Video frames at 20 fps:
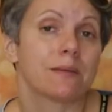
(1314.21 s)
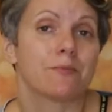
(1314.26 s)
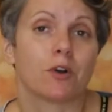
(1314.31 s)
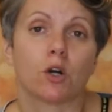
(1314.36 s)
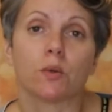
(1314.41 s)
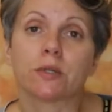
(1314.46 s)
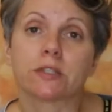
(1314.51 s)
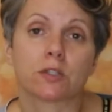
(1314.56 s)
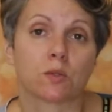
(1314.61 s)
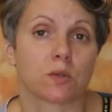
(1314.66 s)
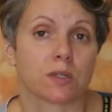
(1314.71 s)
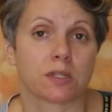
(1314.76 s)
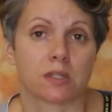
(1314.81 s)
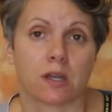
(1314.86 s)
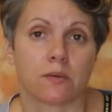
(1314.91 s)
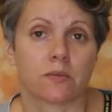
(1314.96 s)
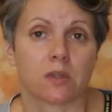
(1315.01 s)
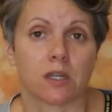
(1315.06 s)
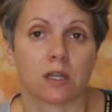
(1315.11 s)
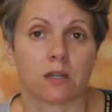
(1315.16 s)
I'm always doing
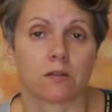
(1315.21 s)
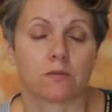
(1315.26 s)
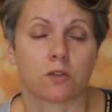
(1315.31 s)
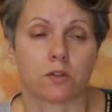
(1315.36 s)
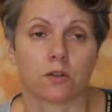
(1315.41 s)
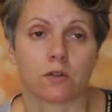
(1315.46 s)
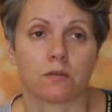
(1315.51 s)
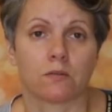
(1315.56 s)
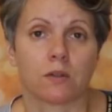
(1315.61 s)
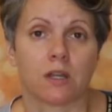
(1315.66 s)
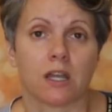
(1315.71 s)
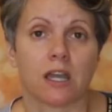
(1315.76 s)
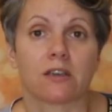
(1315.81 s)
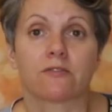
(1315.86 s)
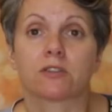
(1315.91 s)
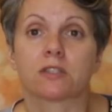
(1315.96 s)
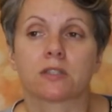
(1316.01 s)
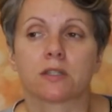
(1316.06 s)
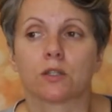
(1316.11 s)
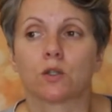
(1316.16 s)
something during
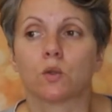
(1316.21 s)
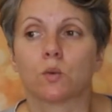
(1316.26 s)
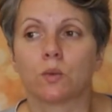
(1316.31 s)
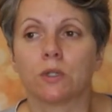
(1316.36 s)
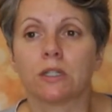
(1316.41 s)
every single